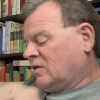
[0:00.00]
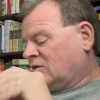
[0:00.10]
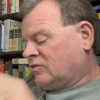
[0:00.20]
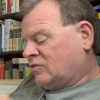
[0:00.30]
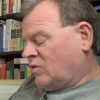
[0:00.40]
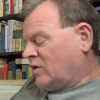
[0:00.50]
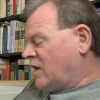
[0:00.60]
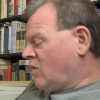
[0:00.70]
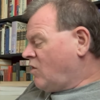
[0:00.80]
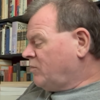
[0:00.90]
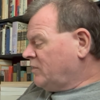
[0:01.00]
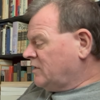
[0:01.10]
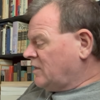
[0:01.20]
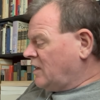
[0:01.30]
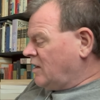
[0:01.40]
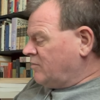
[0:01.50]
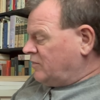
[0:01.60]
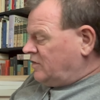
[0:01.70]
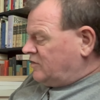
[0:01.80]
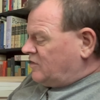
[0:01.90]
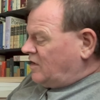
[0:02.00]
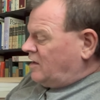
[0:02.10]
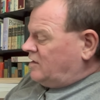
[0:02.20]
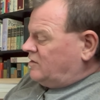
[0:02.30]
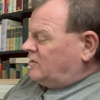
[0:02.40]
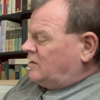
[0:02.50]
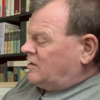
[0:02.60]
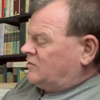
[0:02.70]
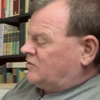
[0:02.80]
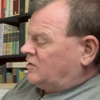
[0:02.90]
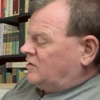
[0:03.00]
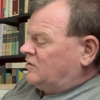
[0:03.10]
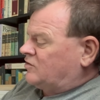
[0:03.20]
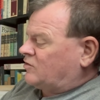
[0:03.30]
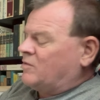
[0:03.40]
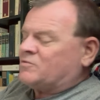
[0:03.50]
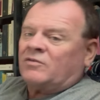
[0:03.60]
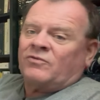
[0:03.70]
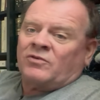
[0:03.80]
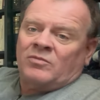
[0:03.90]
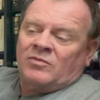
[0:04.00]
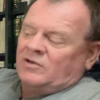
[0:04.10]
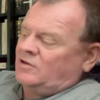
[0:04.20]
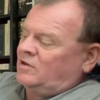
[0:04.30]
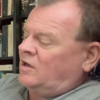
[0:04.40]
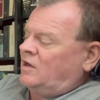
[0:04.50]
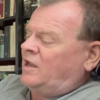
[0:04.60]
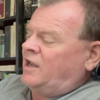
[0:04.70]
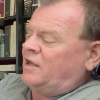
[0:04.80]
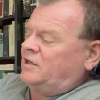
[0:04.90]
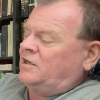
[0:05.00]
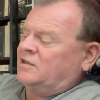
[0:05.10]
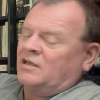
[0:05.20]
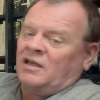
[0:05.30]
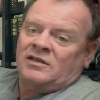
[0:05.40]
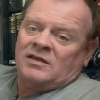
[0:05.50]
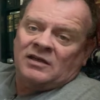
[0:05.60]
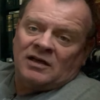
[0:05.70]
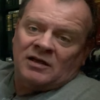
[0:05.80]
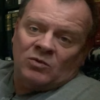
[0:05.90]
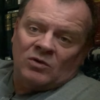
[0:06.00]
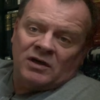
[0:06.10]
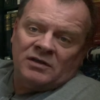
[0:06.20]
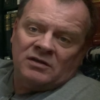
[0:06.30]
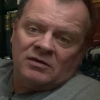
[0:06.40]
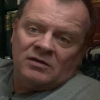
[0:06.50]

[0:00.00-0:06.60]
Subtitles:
So when I opened it up, it's an inscription from Heaney in 1991.